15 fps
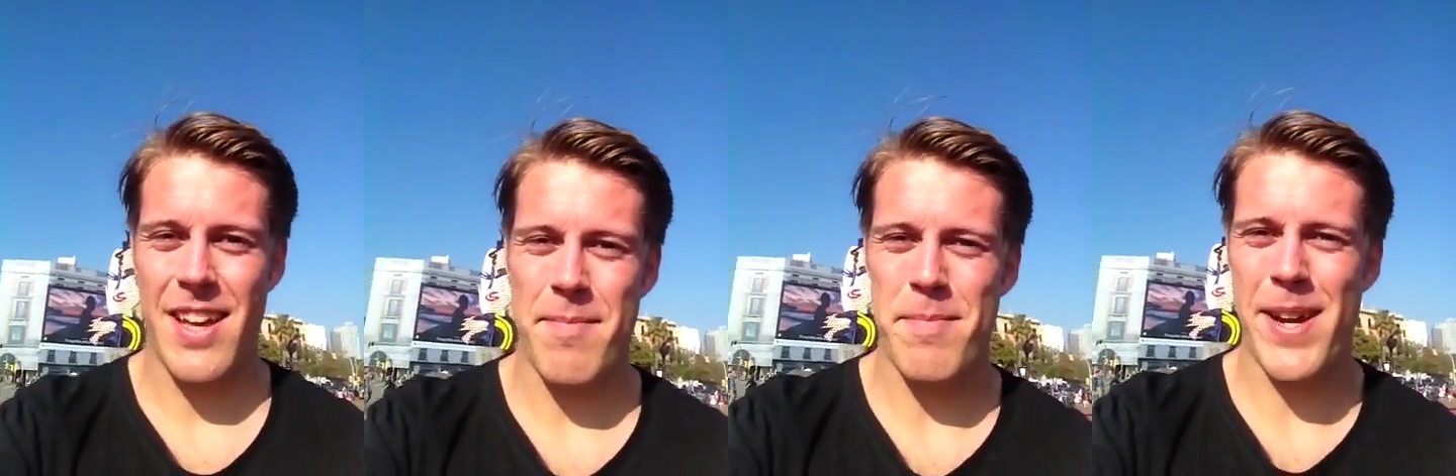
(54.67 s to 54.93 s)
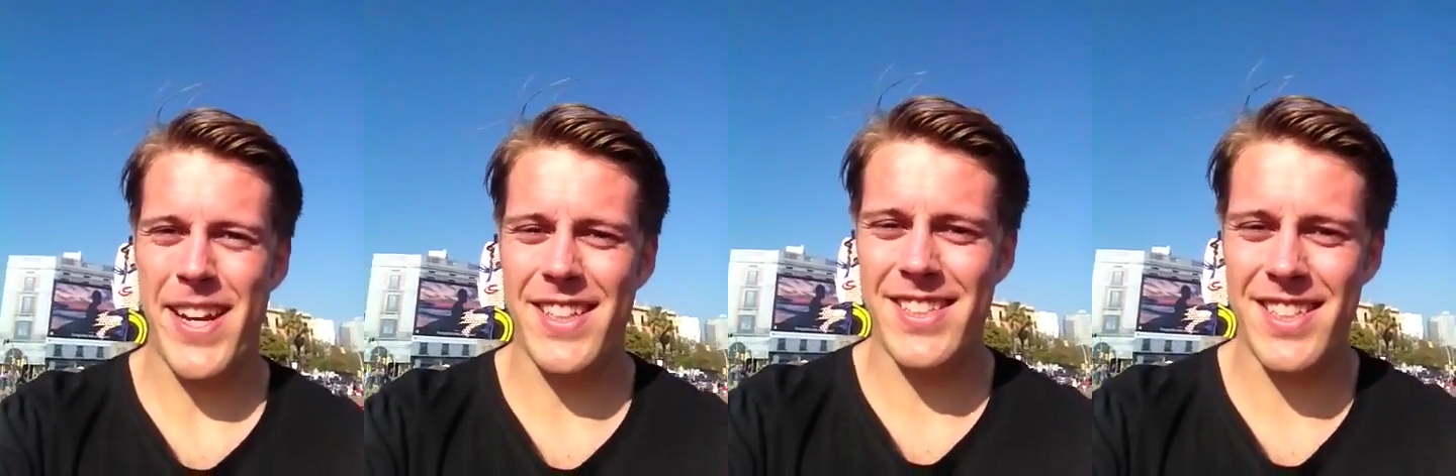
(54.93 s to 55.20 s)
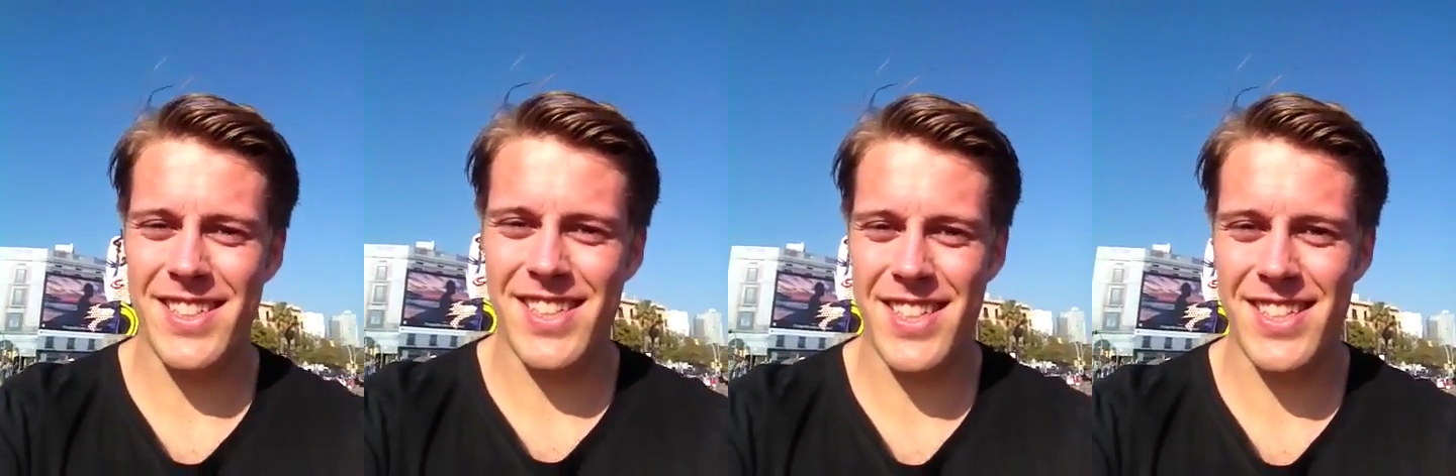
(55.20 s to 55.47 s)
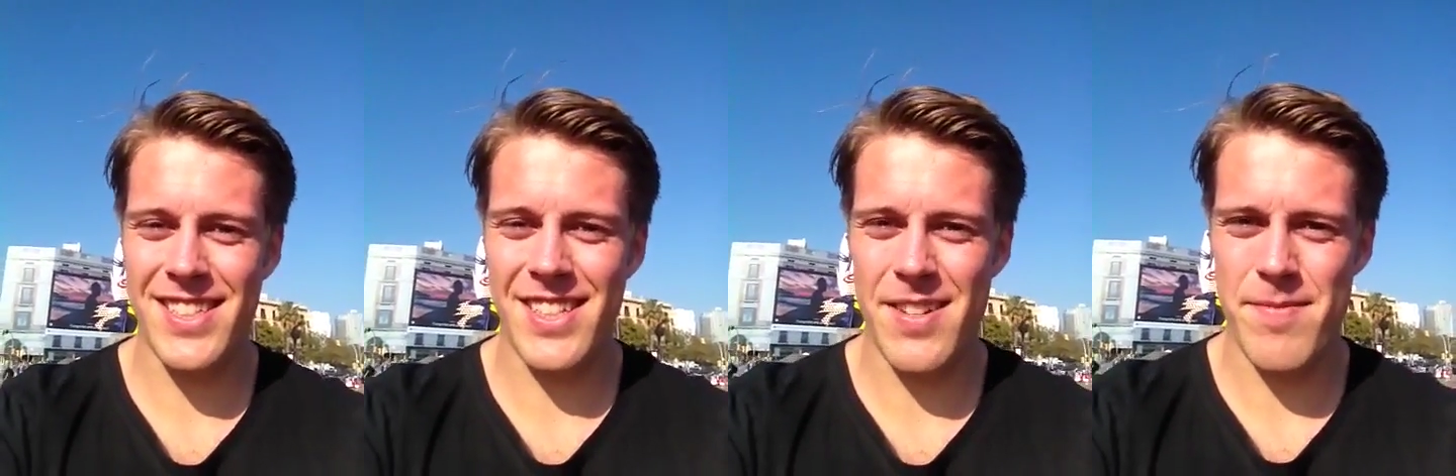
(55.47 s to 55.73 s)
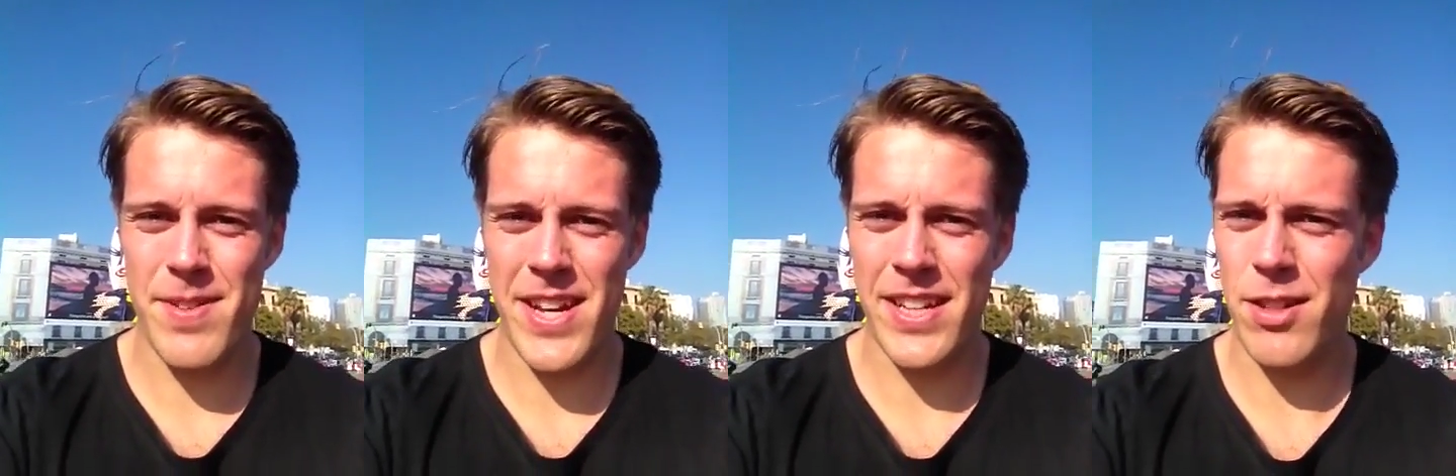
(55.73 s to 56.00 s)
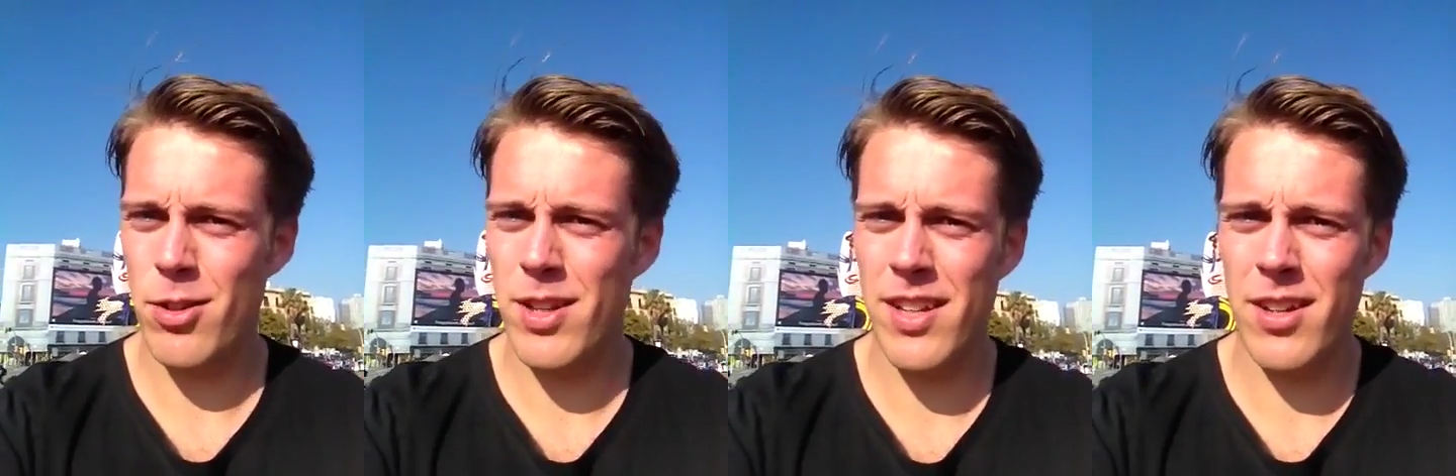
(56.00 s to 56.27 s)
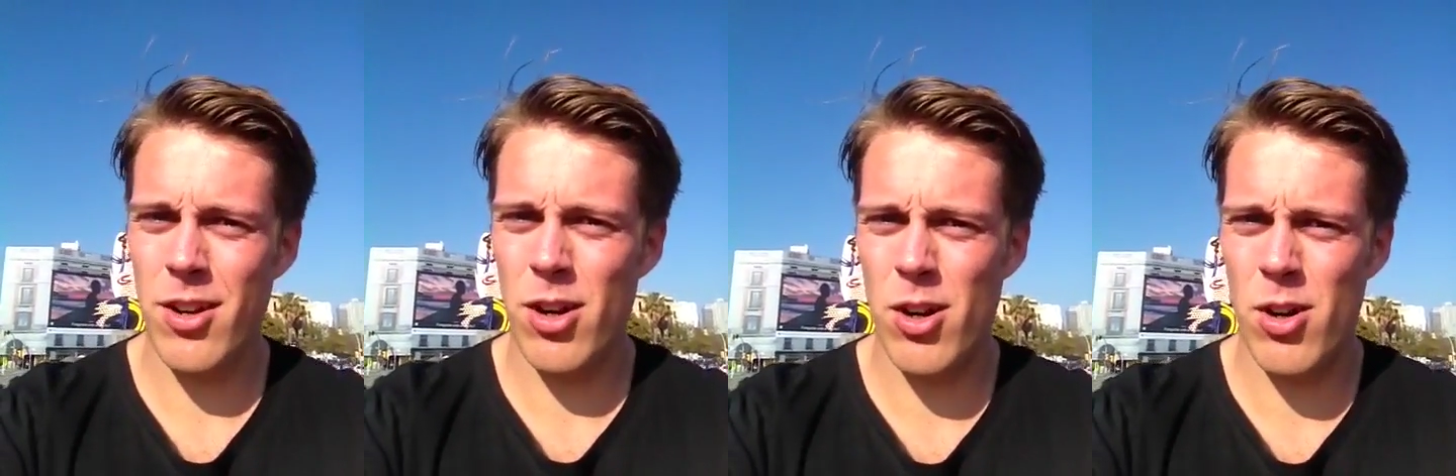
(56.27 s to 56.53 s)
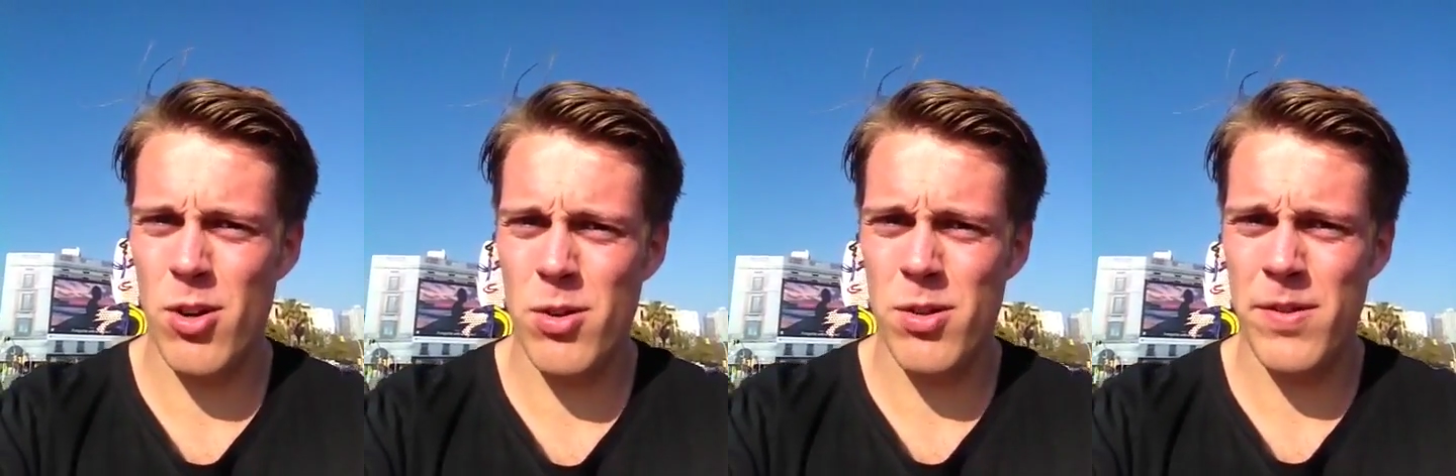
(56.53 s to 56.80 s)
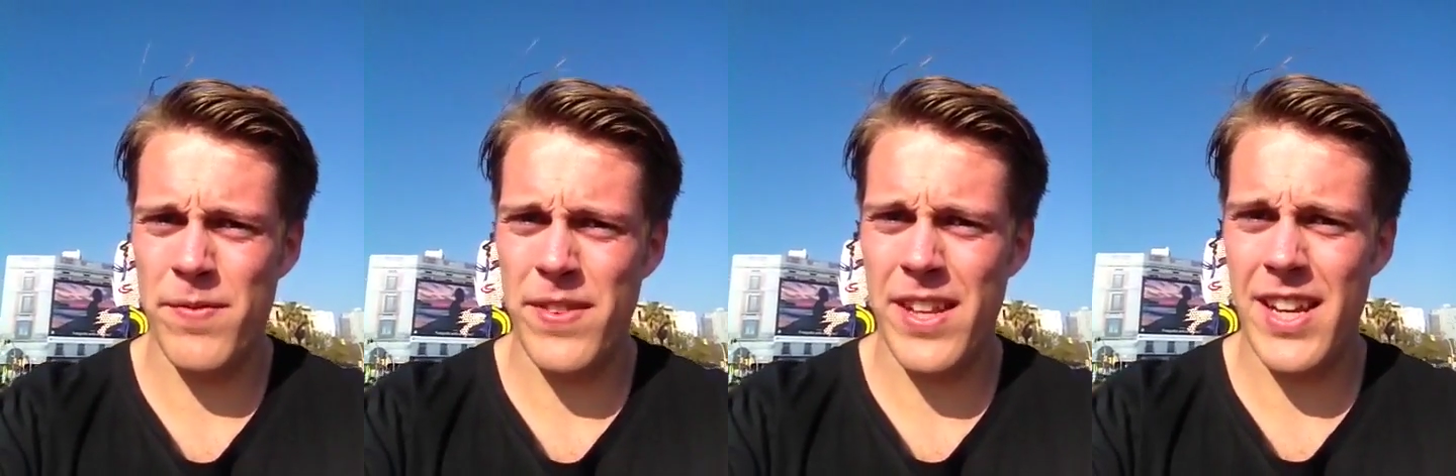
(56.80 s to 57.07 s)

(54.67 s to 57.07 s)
Amazing system, and you can go